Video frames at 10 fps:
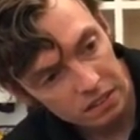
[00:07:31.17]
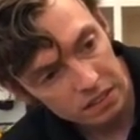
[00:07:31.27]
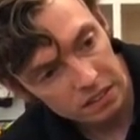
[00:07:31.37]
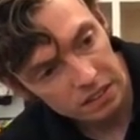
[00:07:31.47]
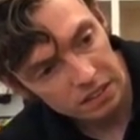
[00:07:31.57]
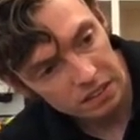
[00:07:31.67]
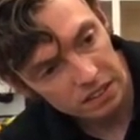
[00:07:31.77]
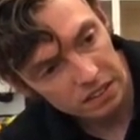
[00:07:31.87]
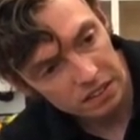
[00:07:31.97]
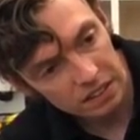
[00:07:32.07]
is
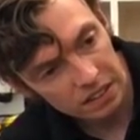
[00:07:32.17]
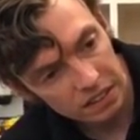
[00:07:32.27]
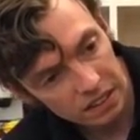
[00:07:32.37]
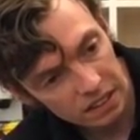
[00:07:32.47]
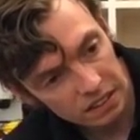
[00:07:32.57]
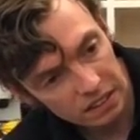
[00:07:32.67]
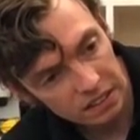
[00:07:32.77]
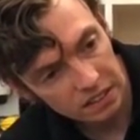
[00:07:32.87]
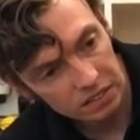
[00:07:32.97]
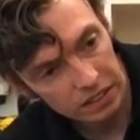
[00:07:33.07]
it's starting to
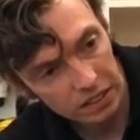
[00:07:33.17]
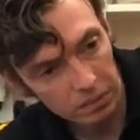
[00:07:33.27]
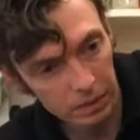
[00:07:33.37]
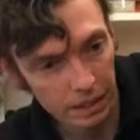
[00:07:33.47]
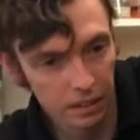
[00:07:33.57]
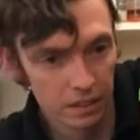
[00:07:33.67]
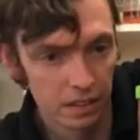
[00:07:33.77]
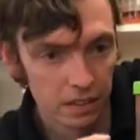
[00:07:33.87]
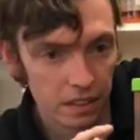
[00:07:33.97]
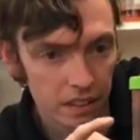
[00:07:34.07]
develop now.
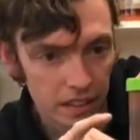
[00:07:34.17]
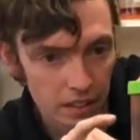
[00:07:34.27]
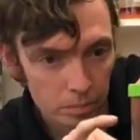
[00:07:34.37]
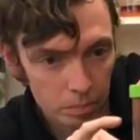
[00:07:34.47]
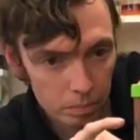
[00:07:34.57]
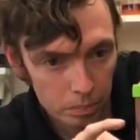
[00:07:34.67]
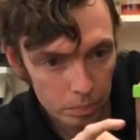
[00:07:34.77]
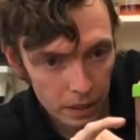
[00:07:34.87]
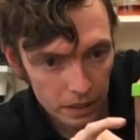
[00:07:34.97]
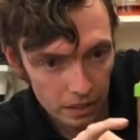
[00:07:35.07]
There's
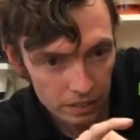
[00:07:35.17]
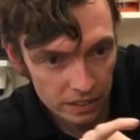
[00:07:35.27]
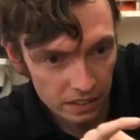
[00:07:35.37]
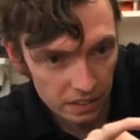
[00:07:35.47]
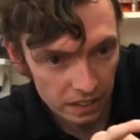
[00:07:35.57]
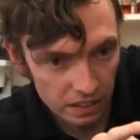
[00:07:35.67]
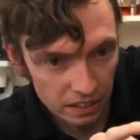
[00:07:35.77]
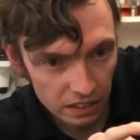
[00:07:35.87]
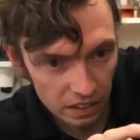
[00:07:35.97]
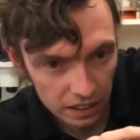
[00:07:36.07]
a
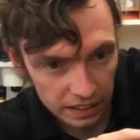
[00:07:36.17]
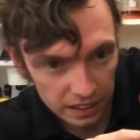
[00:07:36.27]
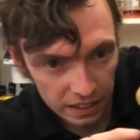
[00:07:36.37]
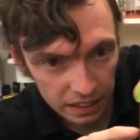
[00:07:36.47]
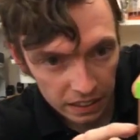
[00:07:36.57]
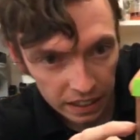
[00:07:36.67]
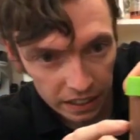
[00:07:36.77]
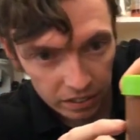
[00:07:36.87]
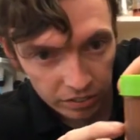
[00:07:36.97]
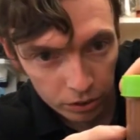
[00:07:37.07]
slightly darker
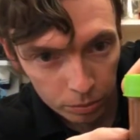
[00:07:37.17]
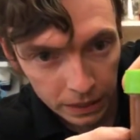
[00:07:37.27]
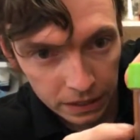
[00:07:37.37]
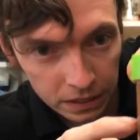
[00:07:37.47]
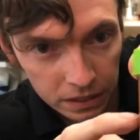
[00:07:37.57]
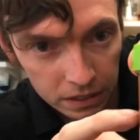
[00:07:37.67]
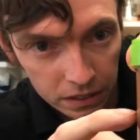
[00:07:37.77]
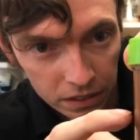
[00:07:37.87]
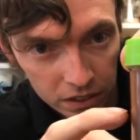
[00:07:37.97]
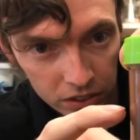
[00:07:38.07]
layer forming
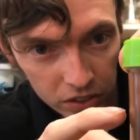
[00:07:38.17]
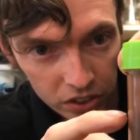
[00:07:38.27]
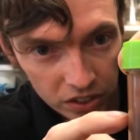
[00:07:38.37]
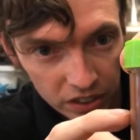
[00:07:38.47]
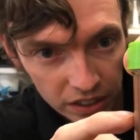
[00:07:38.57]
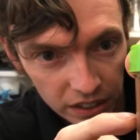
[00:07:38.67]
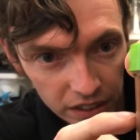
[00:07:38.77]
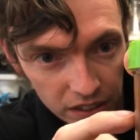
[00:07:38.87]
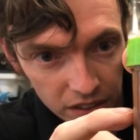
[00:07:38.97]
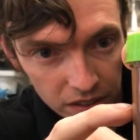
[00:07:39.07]
just here
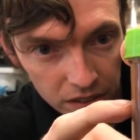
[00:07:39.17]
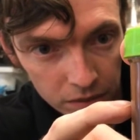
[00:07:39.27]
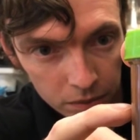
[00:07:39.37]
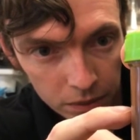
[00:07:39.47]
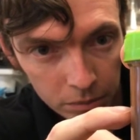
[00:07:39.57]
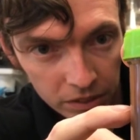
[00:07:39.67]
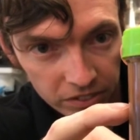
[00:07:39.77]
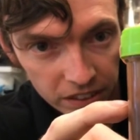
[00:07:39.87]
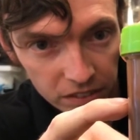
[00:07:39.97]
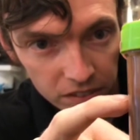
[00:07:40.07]
where my
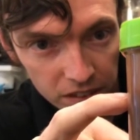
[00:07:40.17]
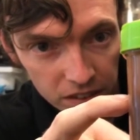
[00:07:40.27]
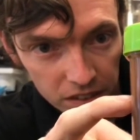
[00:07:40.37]
finger is,